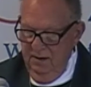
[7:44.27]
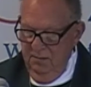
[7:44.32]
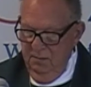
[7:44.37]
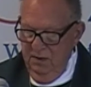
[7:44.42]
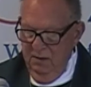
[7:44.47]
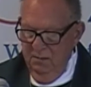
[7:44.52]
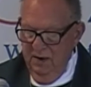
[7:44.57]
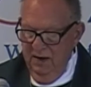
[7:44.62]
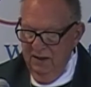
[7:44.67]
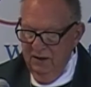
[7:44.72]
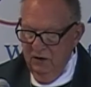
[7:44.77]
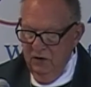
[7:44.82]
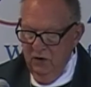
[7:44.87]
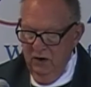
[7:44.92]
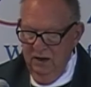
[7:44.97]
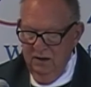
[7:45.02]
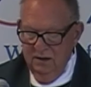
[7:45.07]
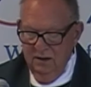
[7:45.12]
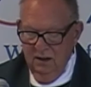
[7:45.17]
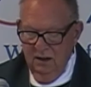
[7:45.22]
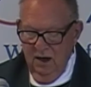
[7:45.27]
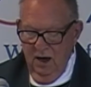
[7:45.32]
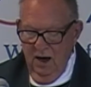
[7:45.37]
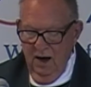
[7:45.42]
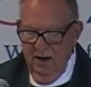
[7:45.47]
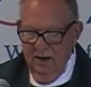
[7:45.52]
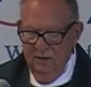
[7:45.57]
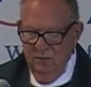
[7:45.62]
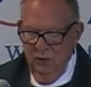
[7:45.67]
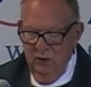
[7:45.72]
but by the grace of
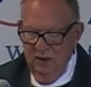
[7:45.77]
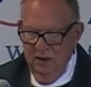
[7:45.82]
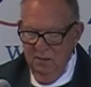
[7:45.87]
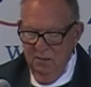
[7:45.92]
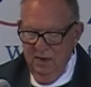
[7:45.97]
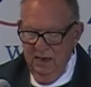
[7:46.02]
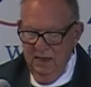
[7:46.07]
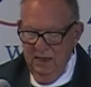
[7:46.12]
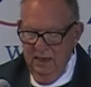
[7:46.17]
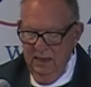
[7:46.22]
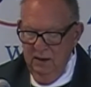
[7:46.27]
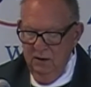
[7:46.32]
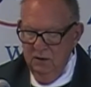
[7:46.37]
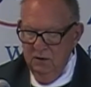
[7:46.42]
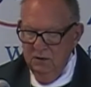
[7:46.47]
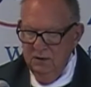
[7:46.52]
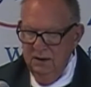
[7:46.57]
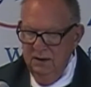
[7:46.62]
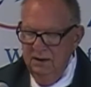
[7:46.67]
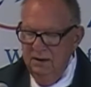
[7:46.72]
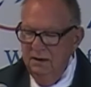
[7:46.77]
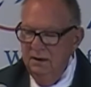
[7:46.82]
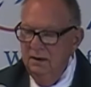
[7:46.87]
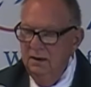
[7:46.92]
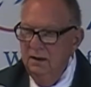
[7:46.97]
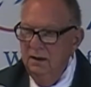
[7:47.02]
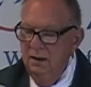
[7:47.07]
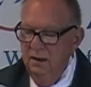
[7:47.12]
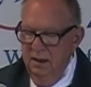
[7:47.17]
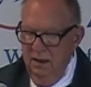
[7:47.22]
God, we can be healed
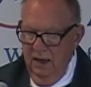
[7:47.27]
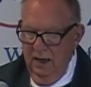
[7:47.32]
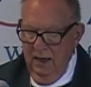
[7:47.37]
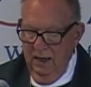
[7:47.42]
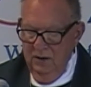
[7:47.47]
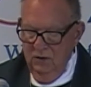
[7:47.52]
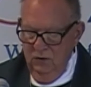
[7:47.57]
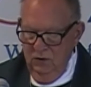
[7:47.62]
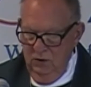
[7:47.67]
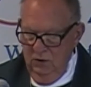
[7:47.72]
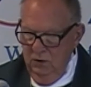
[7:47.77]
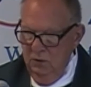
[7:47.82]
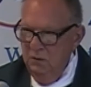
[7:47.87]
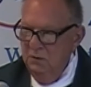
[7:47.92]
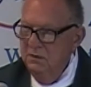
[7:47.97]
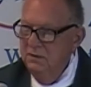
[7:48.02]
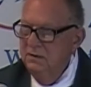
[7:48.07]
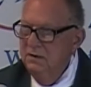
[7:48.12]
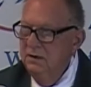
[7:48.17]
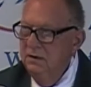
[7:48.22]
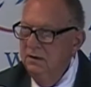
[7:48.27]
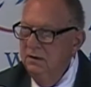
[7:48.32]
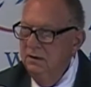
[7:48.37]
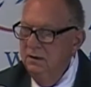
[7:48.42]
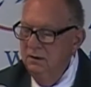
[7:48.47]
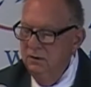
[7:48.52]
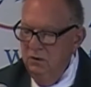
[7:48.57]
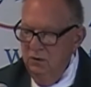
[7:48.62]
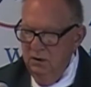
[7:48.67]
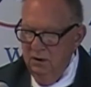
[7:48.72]
and used
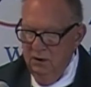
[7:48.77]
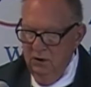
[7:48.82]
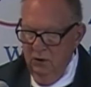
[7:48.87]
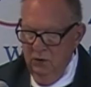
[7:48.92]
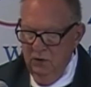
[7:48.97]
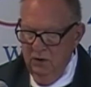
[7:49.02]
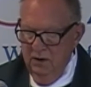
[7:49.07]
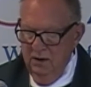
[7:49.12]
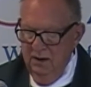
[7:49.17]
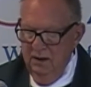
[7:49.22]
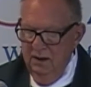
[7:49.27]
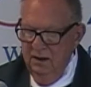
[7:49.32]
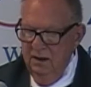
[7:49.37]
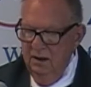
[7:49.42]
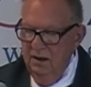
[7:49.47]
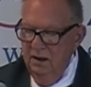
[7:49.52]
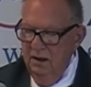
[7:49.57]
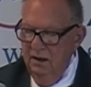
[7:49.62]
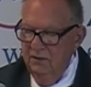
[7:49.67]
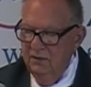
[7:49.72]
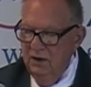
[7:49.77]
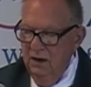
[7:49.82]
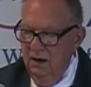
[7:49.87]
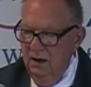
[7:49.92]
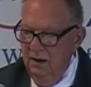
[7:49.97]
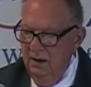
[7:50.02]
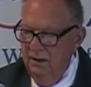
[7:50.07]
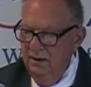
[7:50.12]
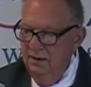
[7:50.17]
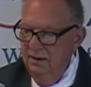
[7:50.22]
to the glory of
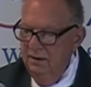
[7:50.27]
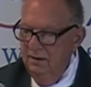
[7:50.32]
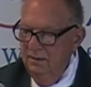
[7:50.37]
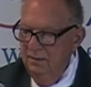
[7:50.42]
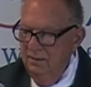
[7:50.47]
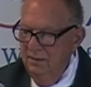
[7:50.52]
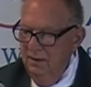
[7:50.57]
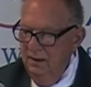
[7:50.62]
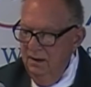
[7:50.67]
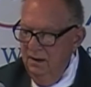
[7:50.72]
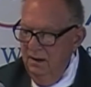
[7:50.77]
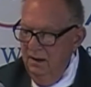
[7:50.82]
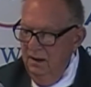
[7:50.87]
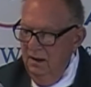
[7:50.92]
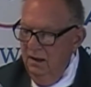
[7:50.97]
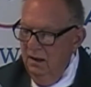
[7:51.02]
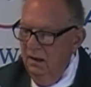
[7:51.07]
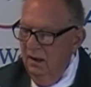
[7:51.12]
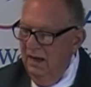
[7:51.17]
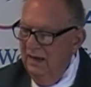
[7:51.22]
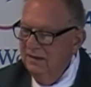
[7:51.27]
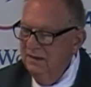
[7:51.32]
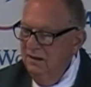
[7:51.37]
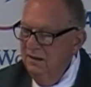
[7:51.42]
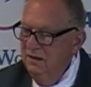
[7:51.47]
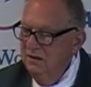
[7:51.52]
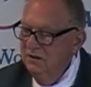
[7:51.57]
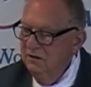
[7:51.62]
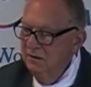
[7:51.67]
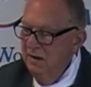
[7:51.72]
God. Like
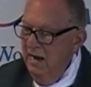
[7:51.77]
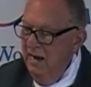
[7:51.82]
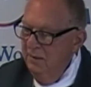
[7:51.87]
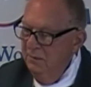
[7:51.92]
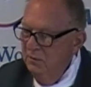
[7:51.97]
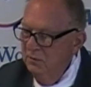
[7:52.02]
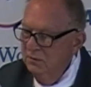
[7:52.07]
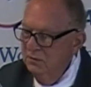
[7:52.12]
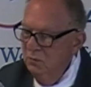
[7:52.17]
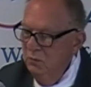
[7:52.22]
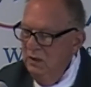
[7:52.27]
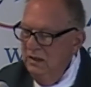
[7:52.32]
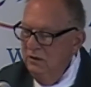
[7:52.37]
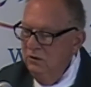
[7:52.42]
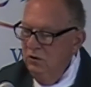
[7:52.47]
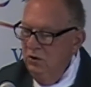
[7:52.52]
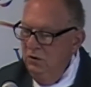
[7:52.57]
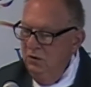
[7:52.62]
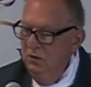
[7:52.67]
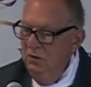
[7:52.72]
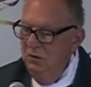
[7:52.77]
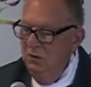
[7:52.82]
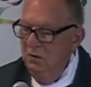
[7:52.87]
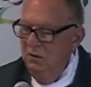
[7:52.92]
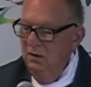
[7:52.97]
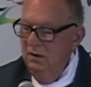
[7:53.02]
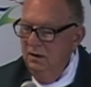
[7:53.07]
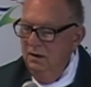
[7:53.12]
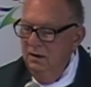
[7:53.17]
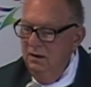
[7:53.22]
the disciples, we
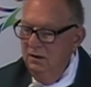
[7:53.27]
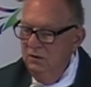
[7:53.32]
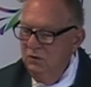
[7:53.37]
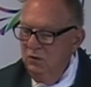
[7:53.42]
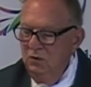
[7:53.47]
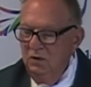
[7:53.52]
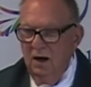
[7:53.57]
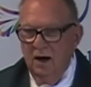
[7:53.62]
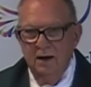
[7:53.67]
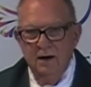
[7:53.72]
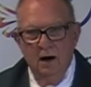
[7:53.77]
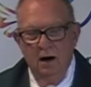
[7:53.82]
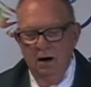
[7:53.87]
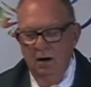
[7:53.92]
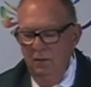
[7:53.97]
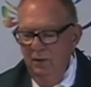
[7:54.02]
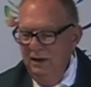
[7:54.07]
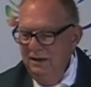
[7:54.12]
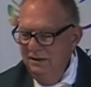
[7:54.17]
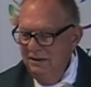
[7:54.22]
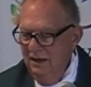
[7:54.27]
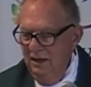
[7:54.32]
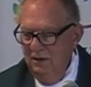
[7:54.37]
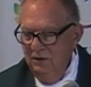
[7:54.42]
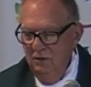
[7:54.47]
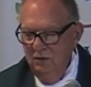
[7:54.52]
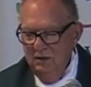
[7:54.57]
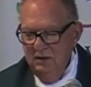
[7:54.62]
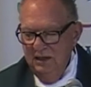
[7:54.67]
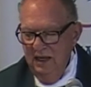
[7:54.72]
too do not always
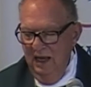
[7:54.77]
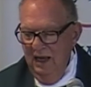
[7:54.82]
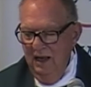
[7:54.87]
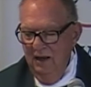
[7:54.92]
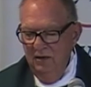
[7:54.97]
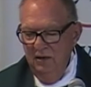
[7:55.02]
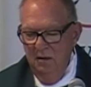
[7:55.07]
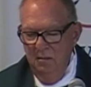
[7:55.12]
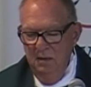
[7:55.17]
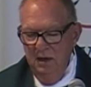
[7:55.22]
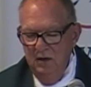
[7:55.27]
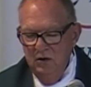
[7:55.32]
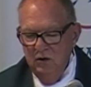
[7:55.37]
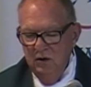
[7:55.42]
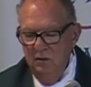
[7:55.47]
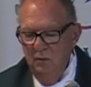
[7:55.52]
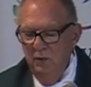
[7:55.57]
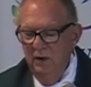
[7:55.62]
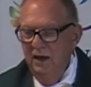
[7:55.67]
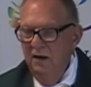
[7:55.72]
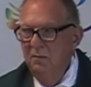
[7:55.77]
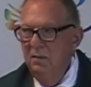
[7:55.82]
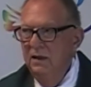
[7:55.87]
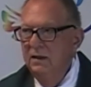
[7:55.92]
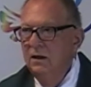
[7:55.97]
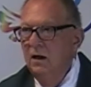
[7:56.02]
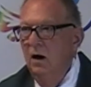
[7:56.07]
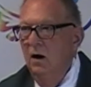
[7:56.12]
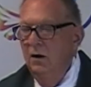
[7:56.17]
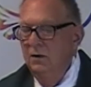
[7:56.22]
understand the mission we have
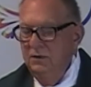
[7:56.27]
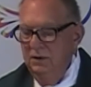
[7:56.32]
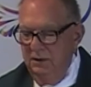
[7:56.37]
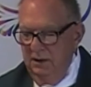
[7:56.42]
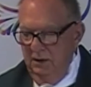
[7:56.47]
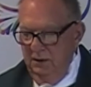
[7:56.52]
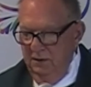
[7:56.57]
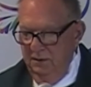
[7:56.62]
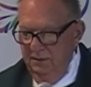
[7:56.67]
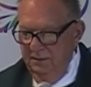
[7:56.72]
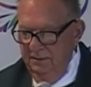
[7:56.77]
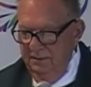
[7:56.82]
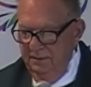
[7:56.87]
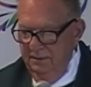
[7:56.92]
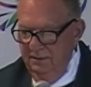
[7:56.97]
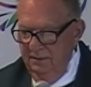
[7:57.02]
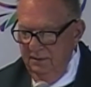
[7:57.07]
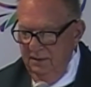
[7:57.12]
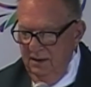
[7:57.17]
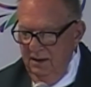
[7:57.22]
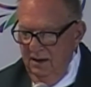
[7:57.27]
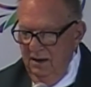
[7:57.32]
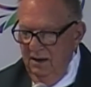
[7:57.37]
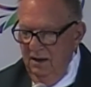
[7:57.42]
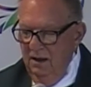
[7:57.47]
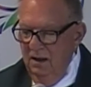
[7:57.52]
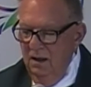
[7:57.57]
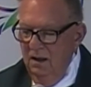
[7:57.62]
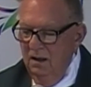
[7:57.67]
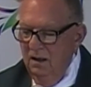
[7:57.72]
been called to do.
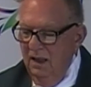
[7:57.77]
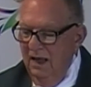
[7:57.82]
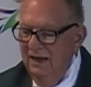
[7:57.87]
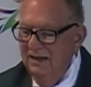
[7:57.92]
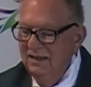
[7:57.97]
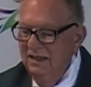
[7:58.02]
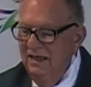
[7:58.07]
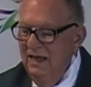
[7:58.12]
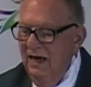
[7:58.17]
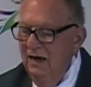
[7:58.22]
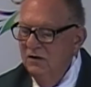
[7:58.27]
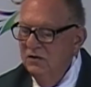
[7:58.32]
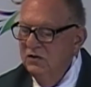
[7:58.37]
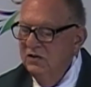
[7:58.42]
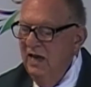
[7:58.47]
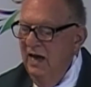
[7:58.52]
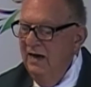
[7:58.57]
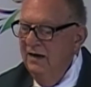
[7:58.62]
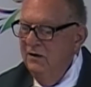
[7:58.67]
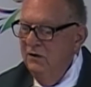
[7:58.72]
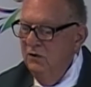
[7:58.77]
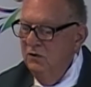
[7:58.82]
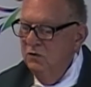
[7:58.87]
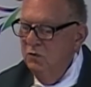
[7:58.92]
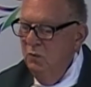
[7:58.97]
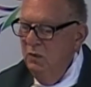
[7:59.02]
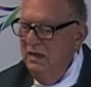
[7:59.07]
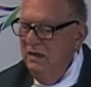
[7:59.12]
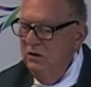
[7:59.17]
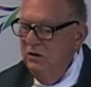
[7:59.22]
Like the outsiders,
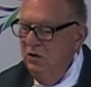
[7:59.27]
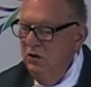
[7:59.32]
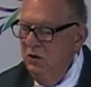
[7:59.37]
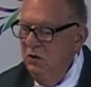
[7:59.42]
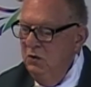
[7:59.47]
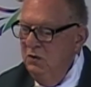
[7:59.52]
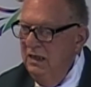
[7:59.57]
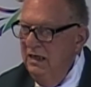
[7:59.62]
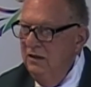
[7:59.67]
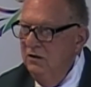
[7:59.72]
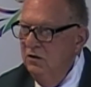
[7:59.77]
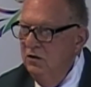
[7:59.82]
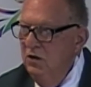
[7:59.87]
we too need to